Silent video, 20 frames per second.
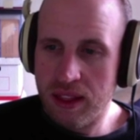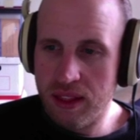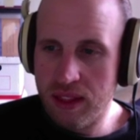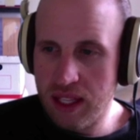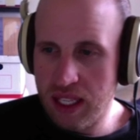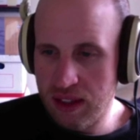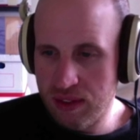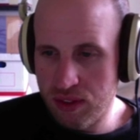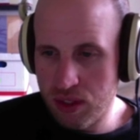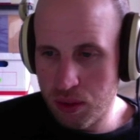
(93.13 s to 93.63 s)

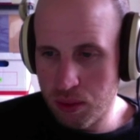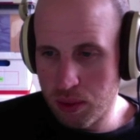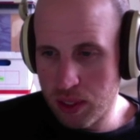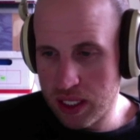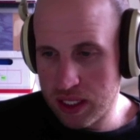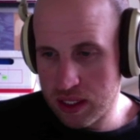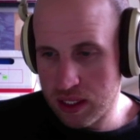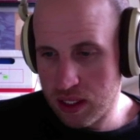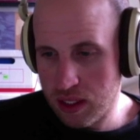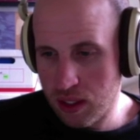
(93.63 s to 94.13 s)
If you
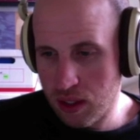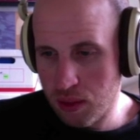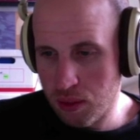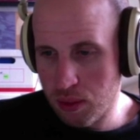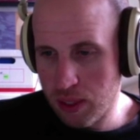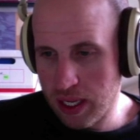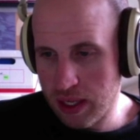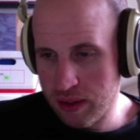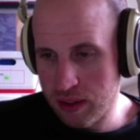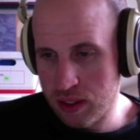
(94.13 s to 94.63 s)
want to
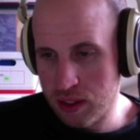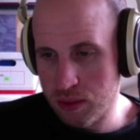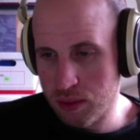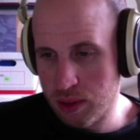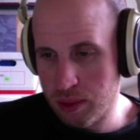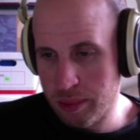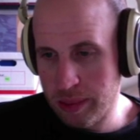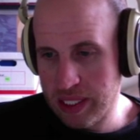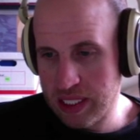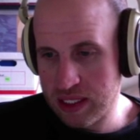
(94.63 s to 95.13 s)
know how to do
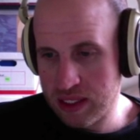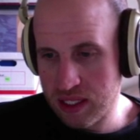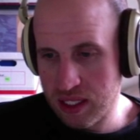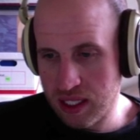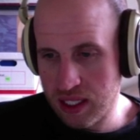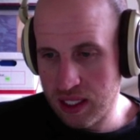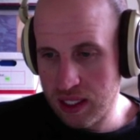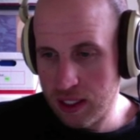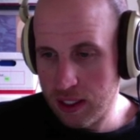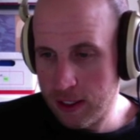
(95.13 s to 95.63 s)
one based
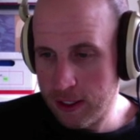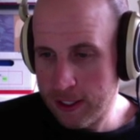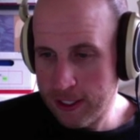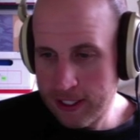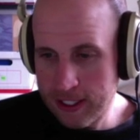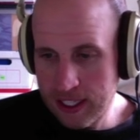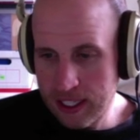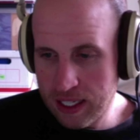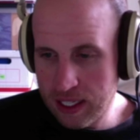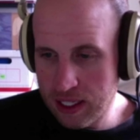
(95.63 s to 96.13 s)
on
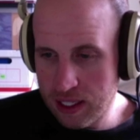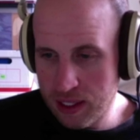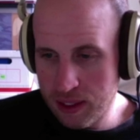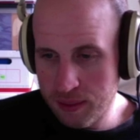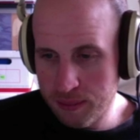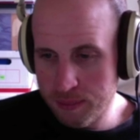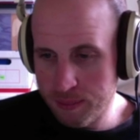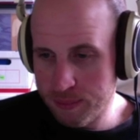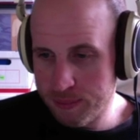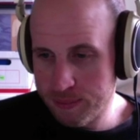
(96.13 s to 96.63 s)

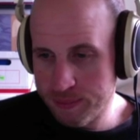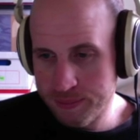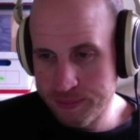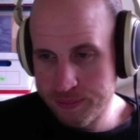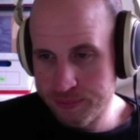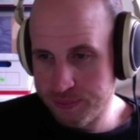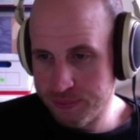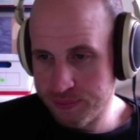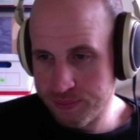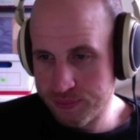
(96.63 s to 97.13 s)
um,
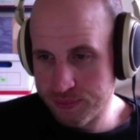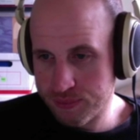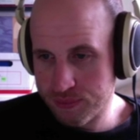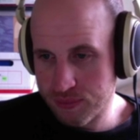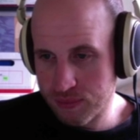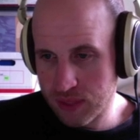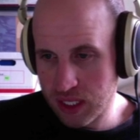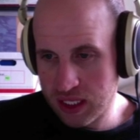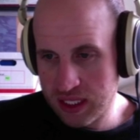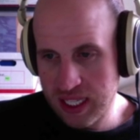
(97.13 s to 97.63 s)

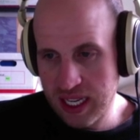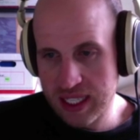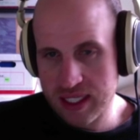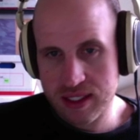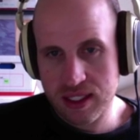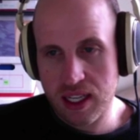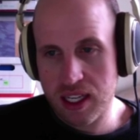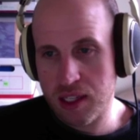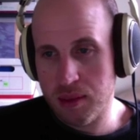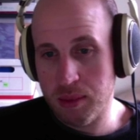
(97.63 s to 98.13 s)

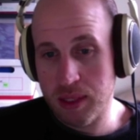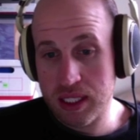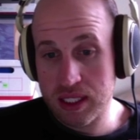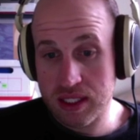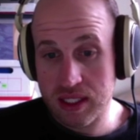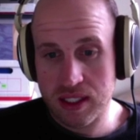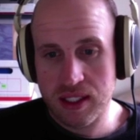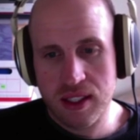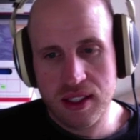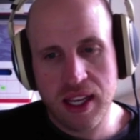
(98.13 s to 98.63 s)

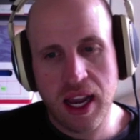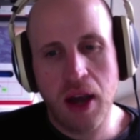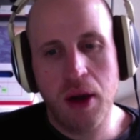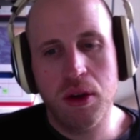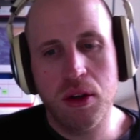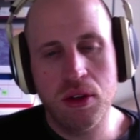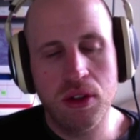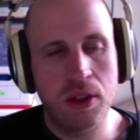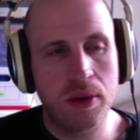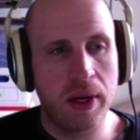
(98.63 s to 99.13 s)
taxonomies, this is how
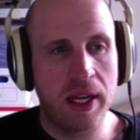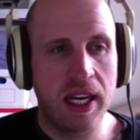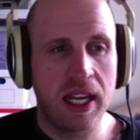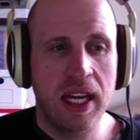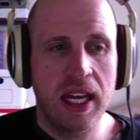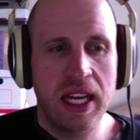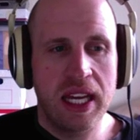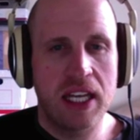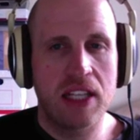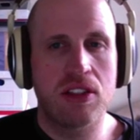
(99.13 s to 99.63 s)
you do it.
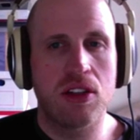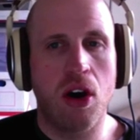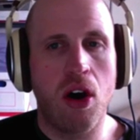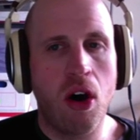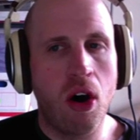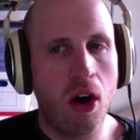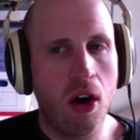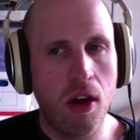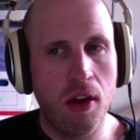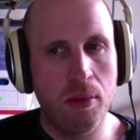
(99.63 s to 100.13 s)
It's
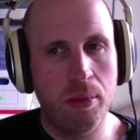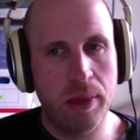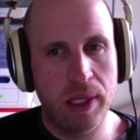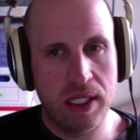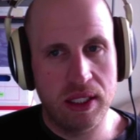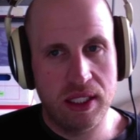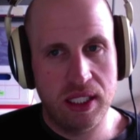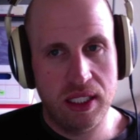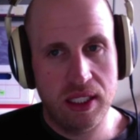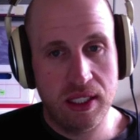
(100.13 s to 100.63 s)
all
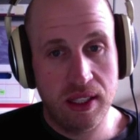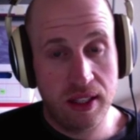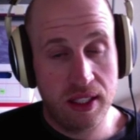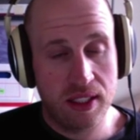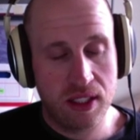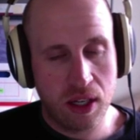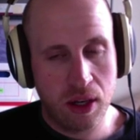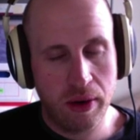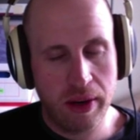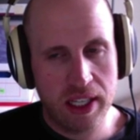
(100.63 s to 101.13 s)
built into
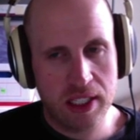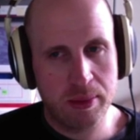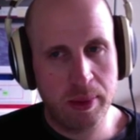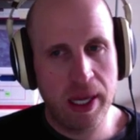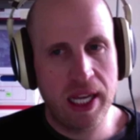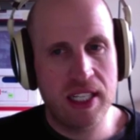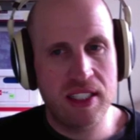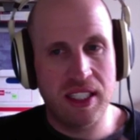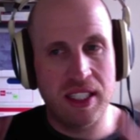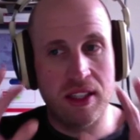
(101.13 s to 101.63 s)
this codex
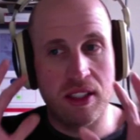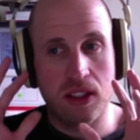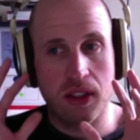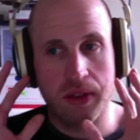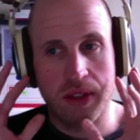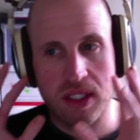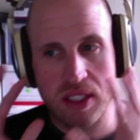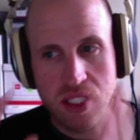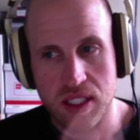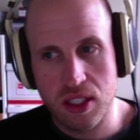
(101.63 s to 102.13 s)
page, and
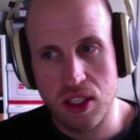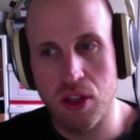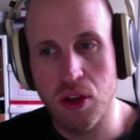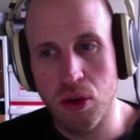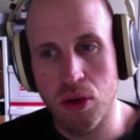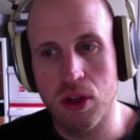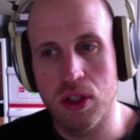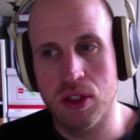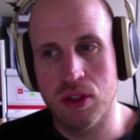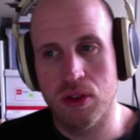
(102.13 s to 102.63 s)
so this is
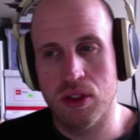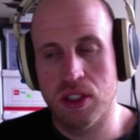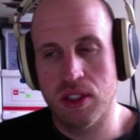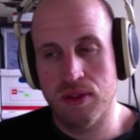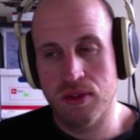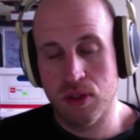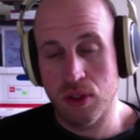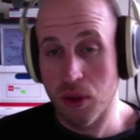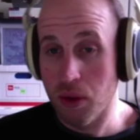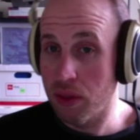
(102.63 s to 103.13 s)
your source
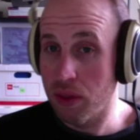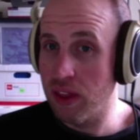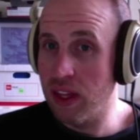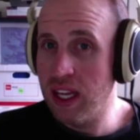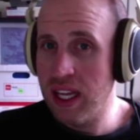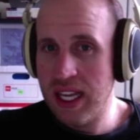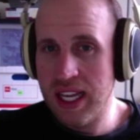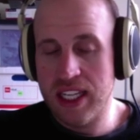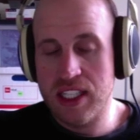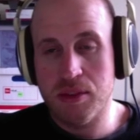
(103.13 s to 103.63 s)
of truth.
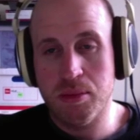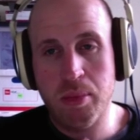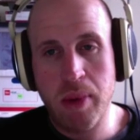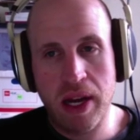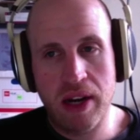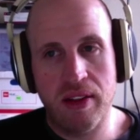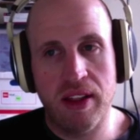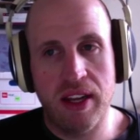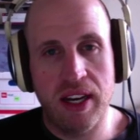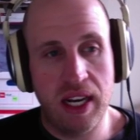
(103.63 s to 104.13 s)
It's
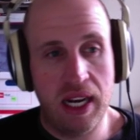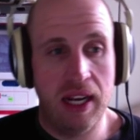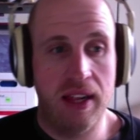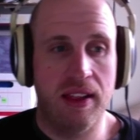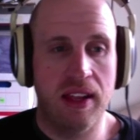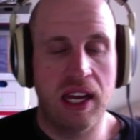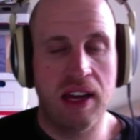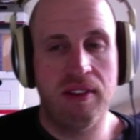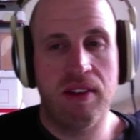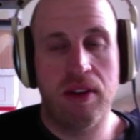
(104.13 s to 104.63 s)
better than
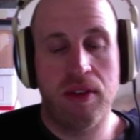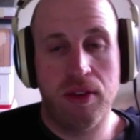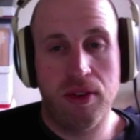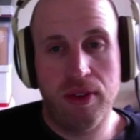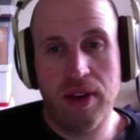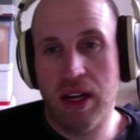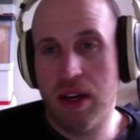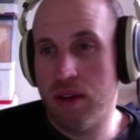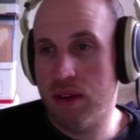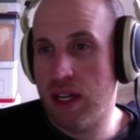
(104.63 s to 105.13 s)
anything I've ever
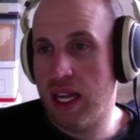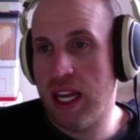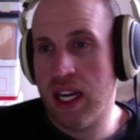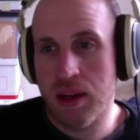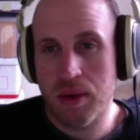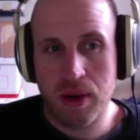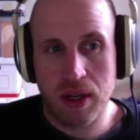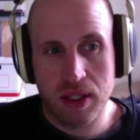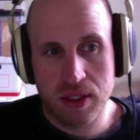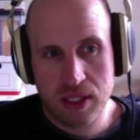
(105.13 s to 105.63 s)
found
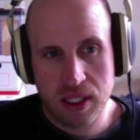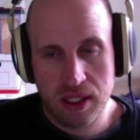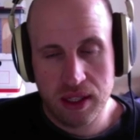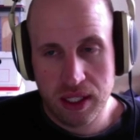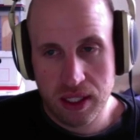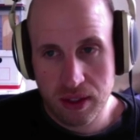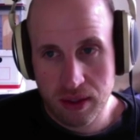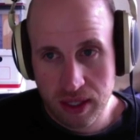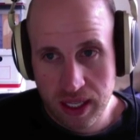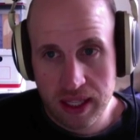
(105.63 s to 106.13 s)
anywhere else on
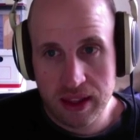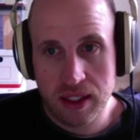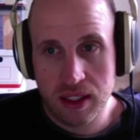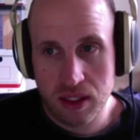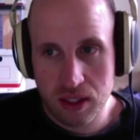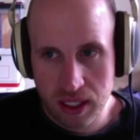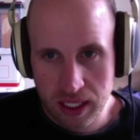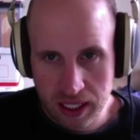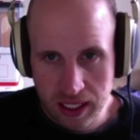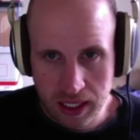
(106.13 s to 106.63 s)
the internet that
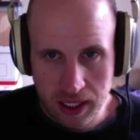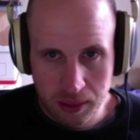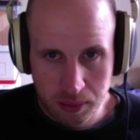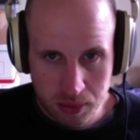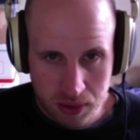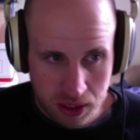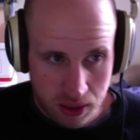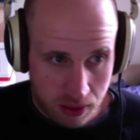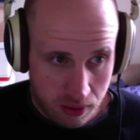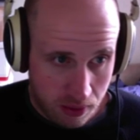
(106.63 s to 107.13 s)

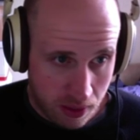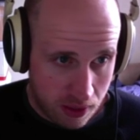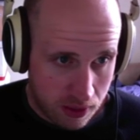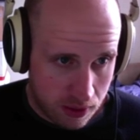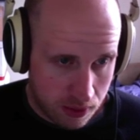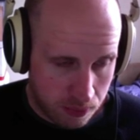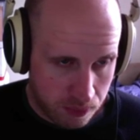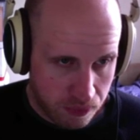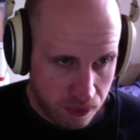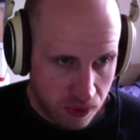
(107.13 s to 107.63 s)
aims to do this.